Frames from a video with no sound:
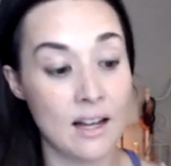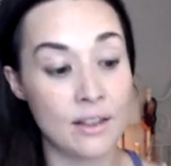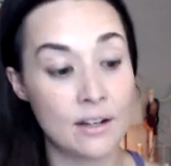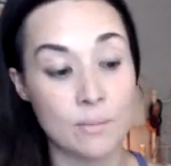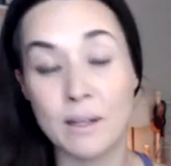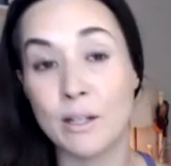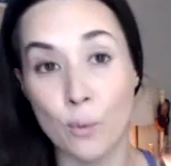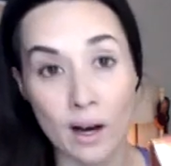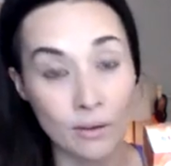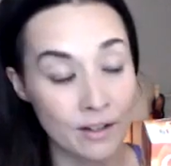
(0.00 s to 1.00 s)
There's
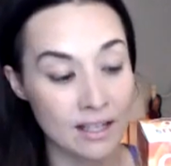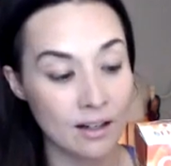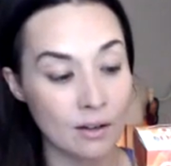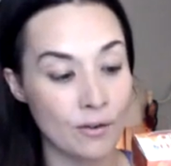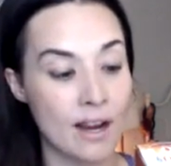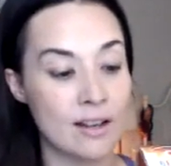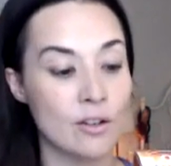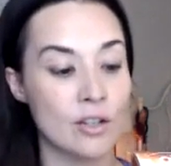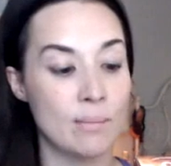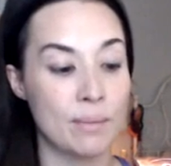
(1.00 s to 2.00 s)
B12 in here for
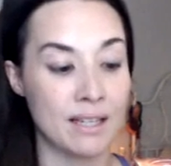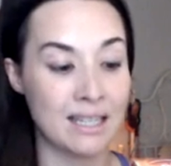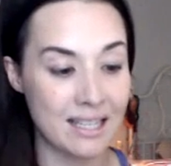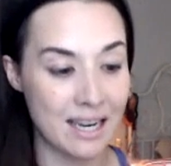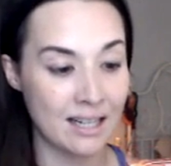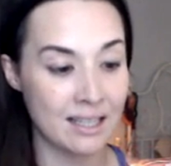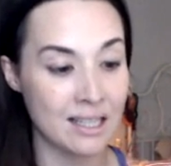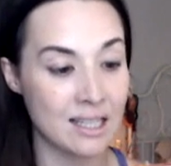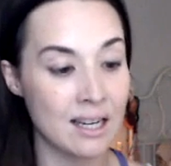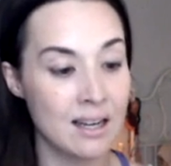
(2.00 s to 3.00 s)
energy,
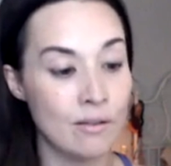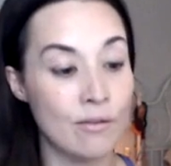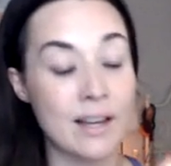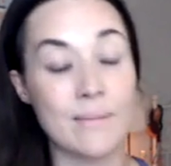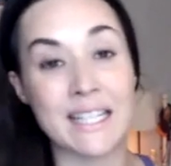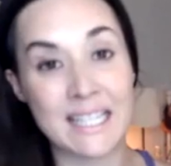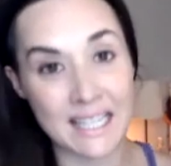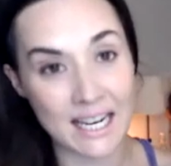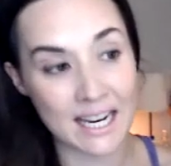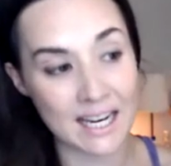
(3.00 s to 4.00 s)
B6, vitamin
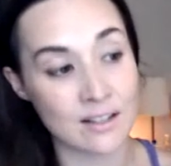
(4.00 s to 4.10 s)
C.